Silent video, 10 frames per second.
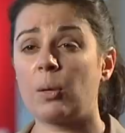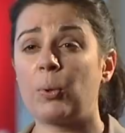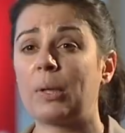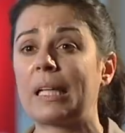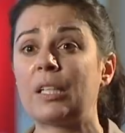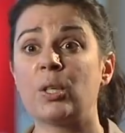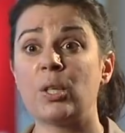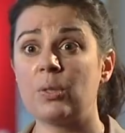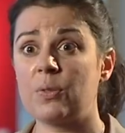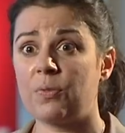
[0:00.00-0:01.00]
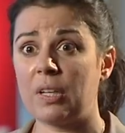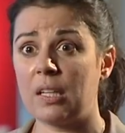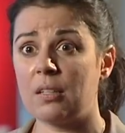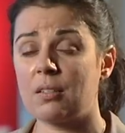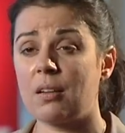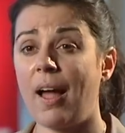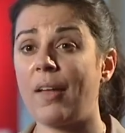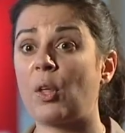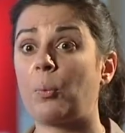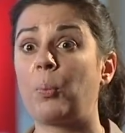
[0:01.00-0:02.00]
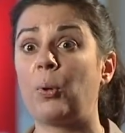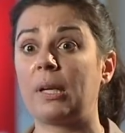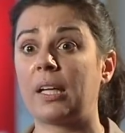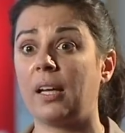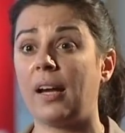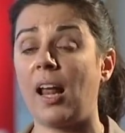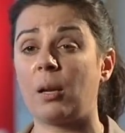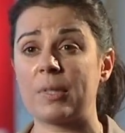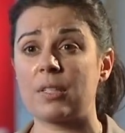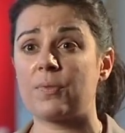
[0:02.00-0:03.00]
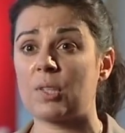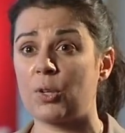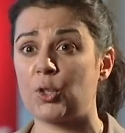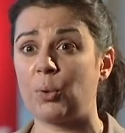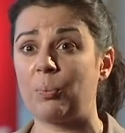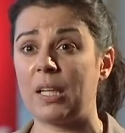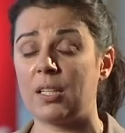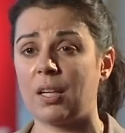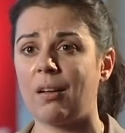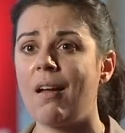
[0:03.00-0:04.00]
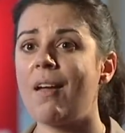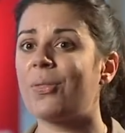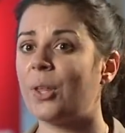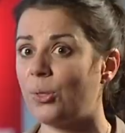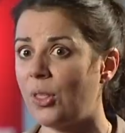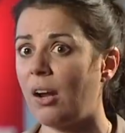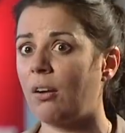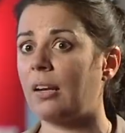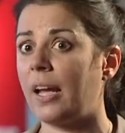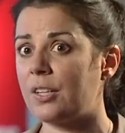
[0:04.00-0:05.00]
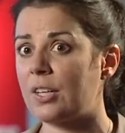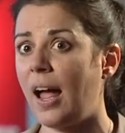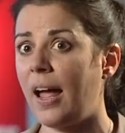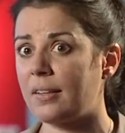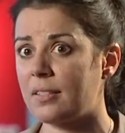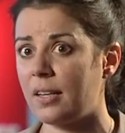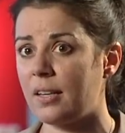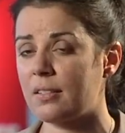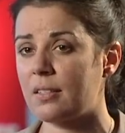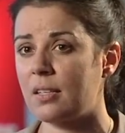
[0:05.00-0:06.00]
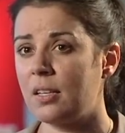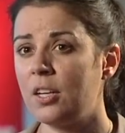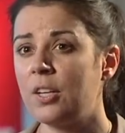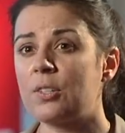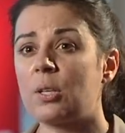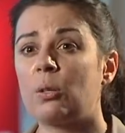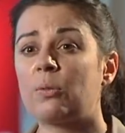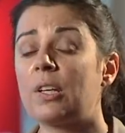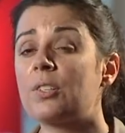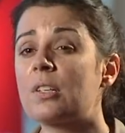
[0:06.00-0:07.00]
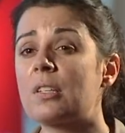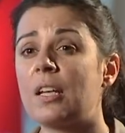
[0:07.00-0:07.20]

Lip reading: they're pulling in news feeds, and they're pulling in elements of social media that they are allowed to access. So you'll notice